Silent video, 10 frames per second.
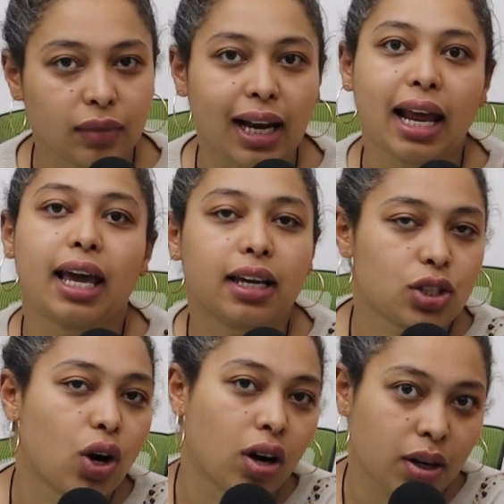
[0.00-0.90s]

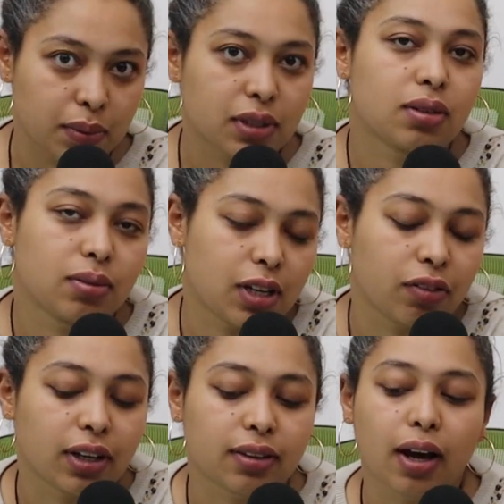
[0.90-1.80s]
legs, arms,
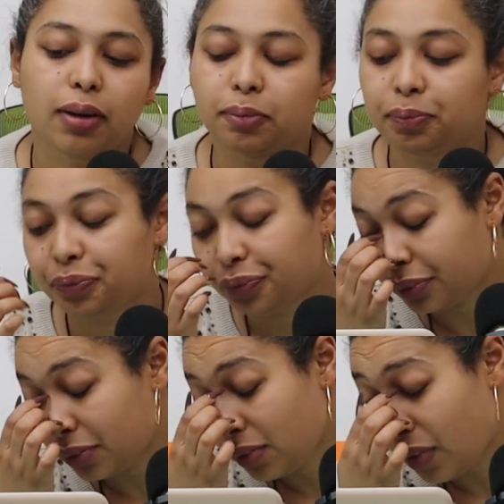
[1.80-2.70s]
stuff like that.
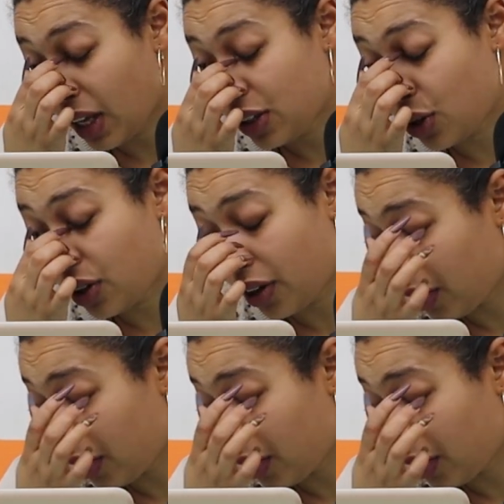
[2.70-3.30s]
So the